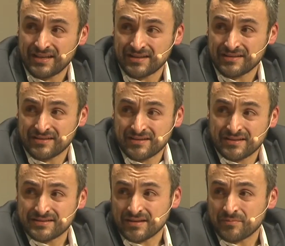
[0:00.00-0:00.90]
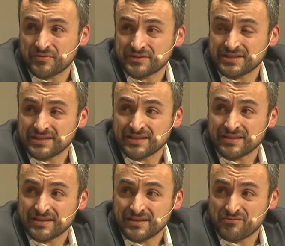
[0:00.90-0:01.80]
in
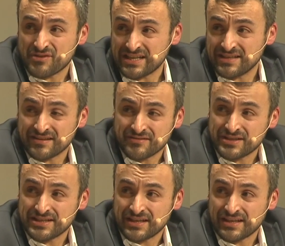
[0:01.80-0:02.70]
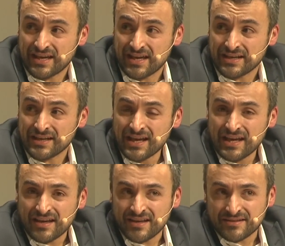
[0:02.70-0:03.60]
interpreting, in reading and reading again.
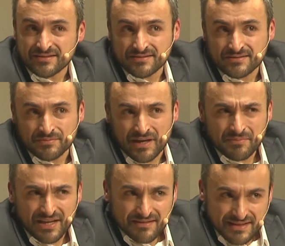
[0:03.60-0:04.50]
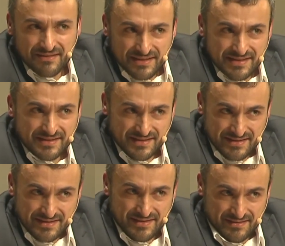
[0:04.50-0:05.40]
And to my mind, this
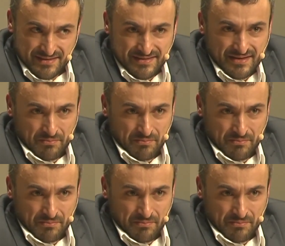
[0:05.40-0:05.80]
is an